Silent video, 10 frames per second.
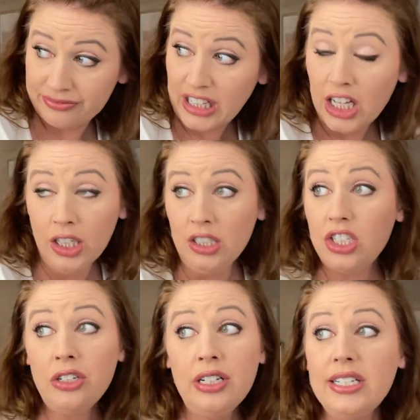as
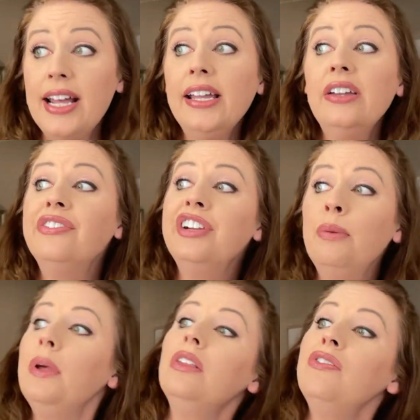soon as I get free,
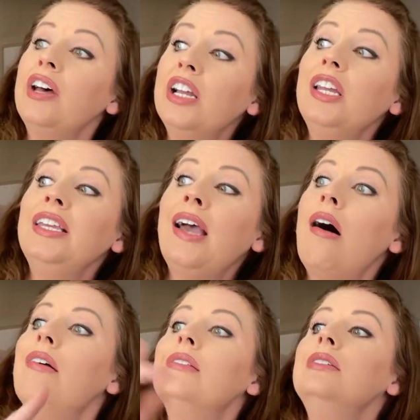motherfucker,
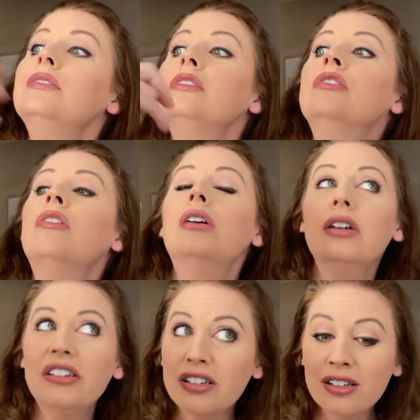y'all is
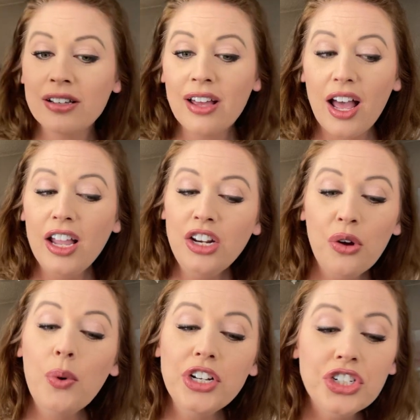gone. I
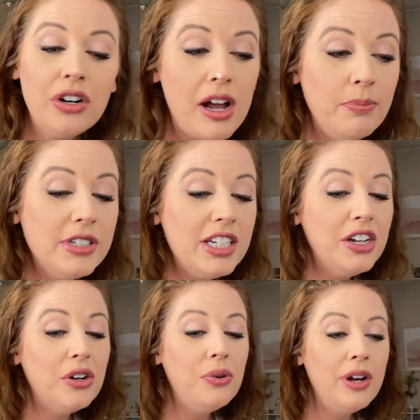know what you're up
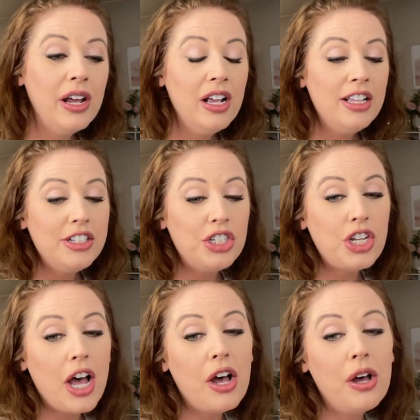to.
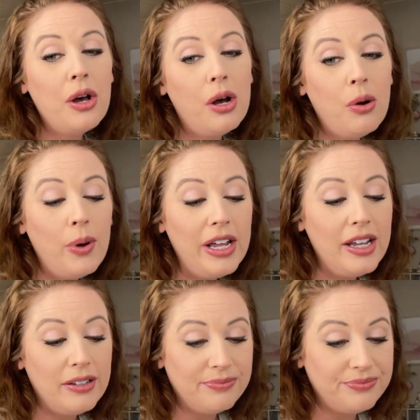So
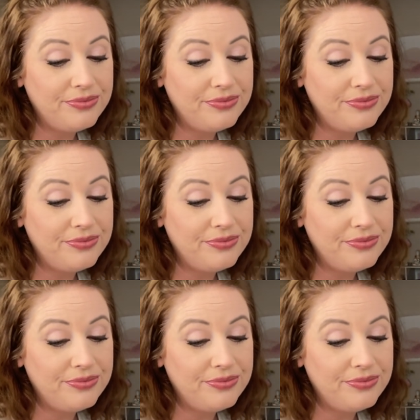it,